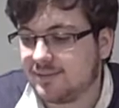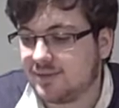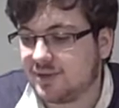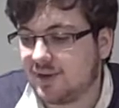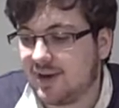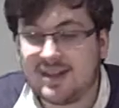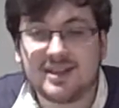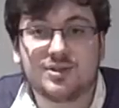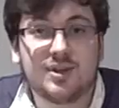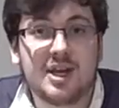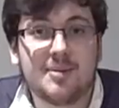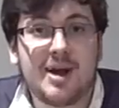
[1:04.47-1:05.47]
So I think it's
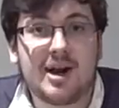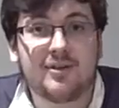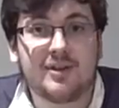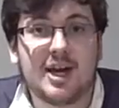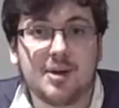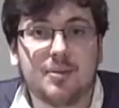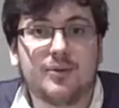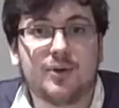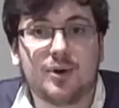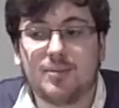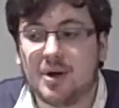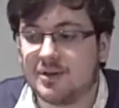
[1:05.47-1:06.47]
only a matter of time
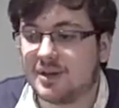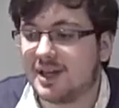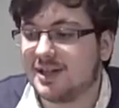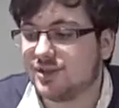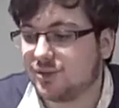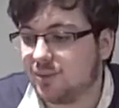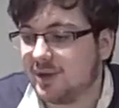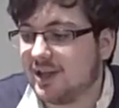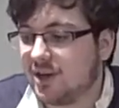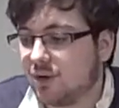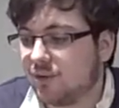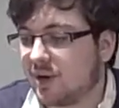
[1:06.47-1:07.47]
before Punk gets
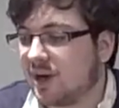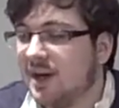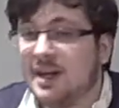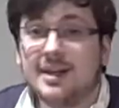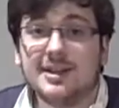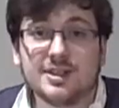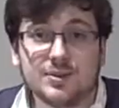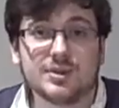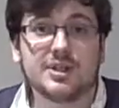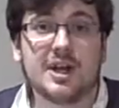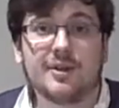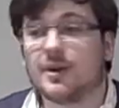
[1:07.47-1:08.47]
really over. This was
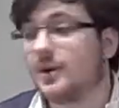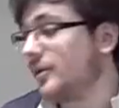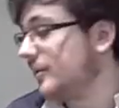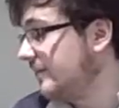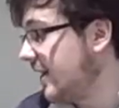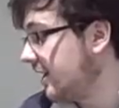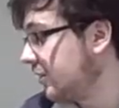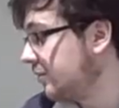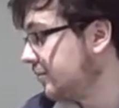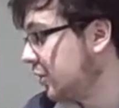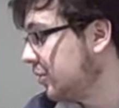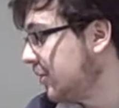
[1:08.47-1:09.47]
another very
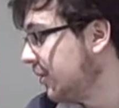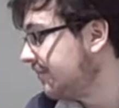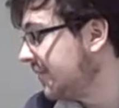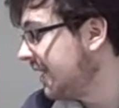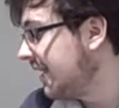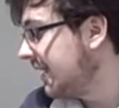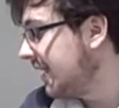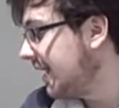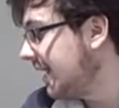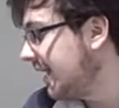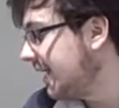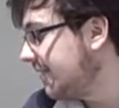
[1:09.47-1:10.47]
good promo.
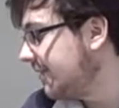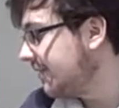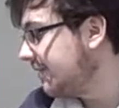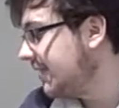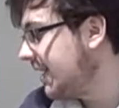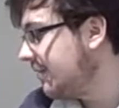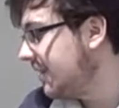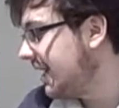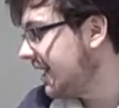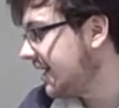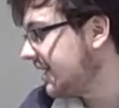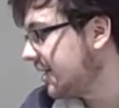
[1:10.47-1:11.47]
Then we
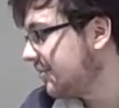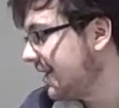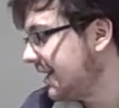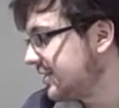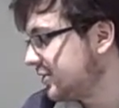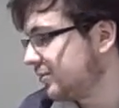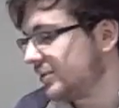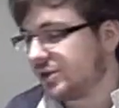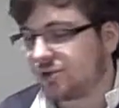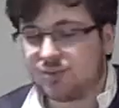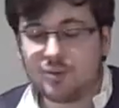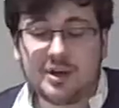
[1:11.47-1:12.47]
had a match
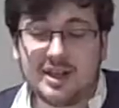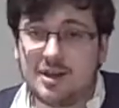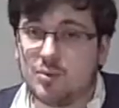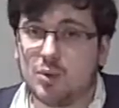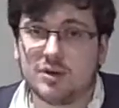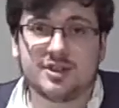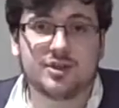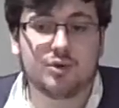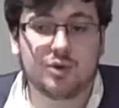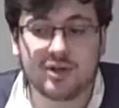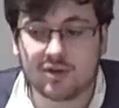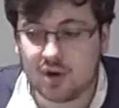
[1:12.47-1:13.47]
which really wasn't
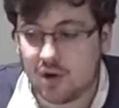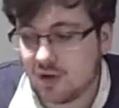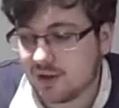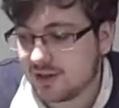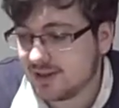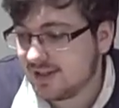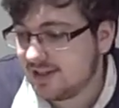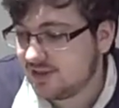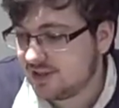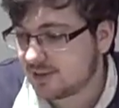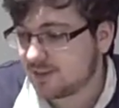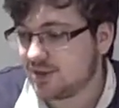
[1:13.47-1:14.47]
good at all.
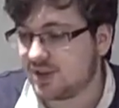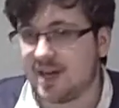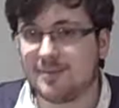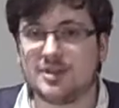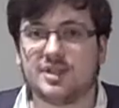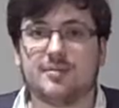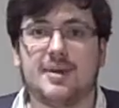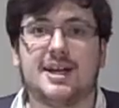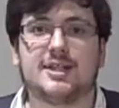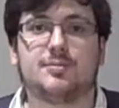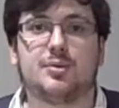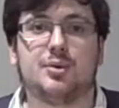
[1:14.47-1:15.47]
ECW Championship
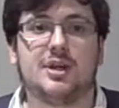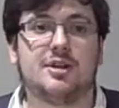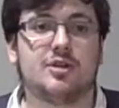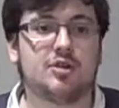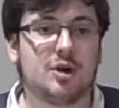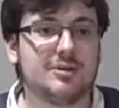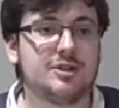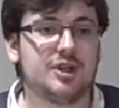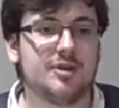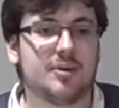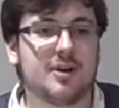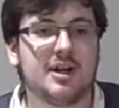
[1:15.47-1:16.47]
match between Tommy
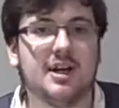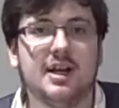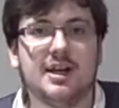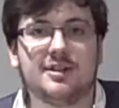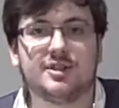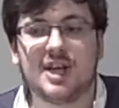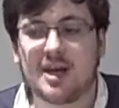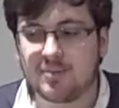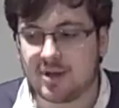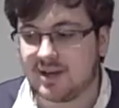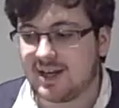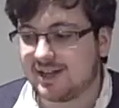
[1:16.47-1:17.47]
Dreamer, the
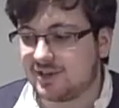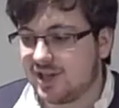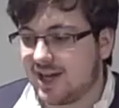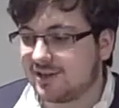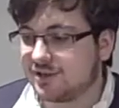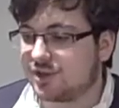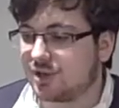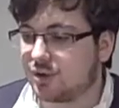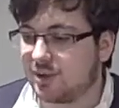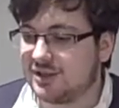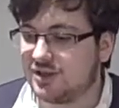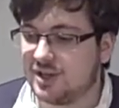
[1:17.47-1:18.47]
champion, and the challenger,
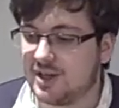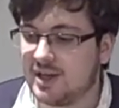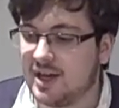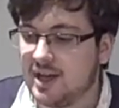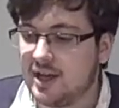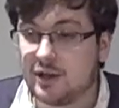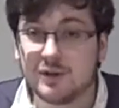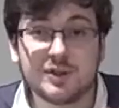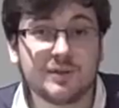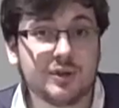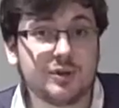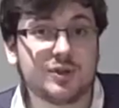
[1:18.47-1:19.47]
Christian. Those
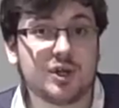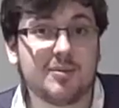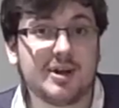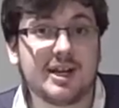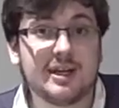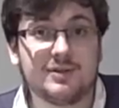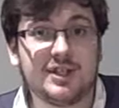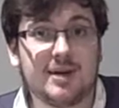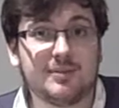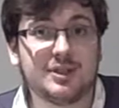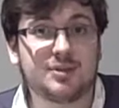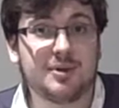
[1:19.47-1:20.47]
of you who saw my Night of
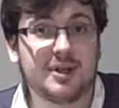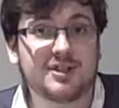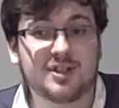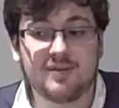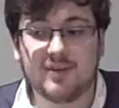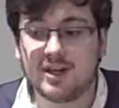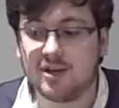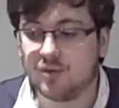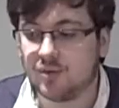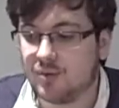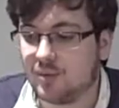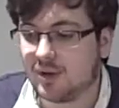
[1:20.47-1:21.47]
Champions prediction video
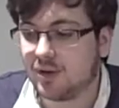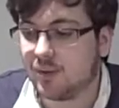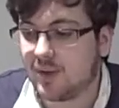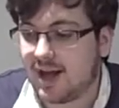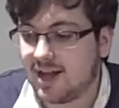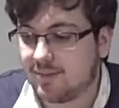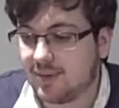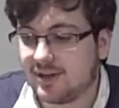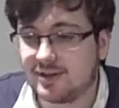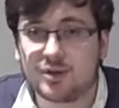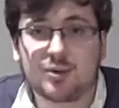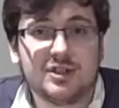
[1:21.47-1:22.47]
will know that I
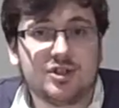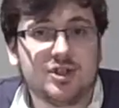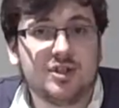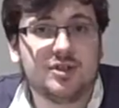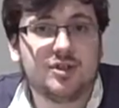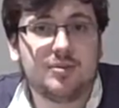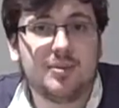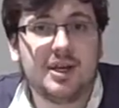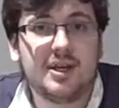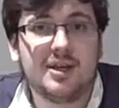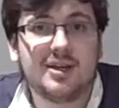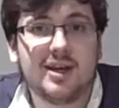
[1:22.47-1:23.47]
picked Christian to
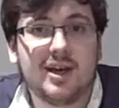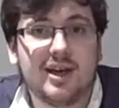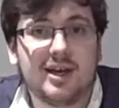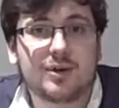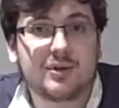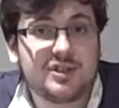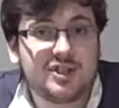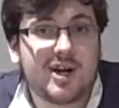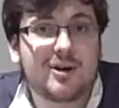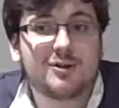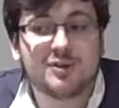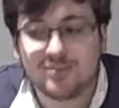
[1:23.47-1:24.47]
be Chris
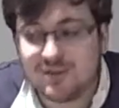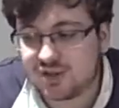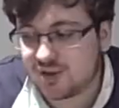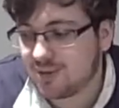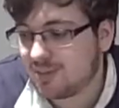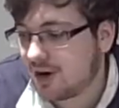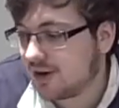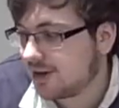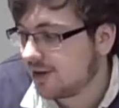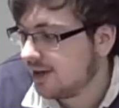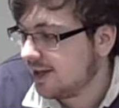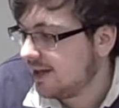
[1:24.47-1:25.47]
Jericho's mystery
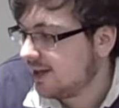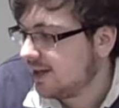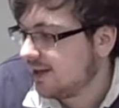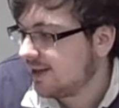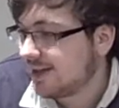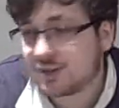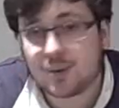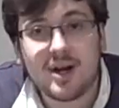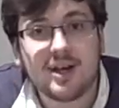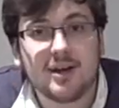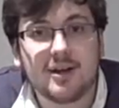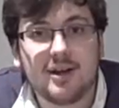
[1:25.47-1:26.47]
partner. That's
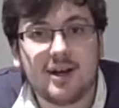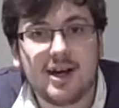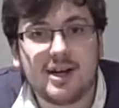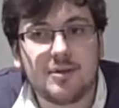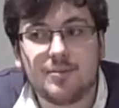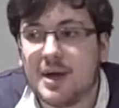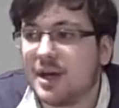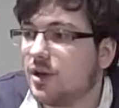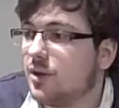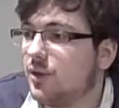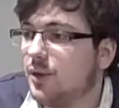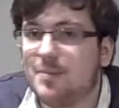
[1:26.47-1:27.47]
right, I didn't pick
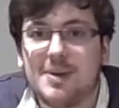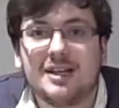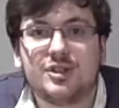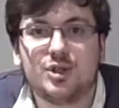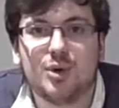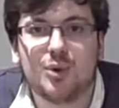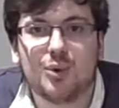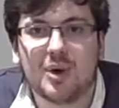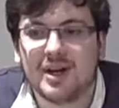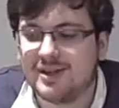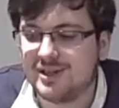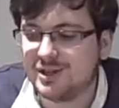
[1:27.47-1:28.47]
The Big Show.
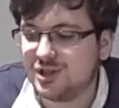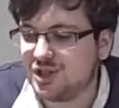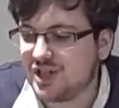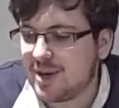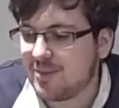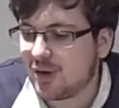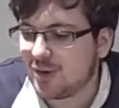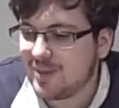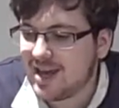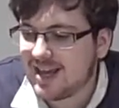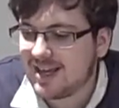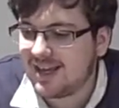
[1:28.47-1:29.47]
Shame on
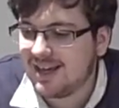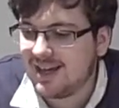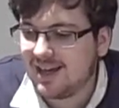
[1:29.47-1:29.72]
me.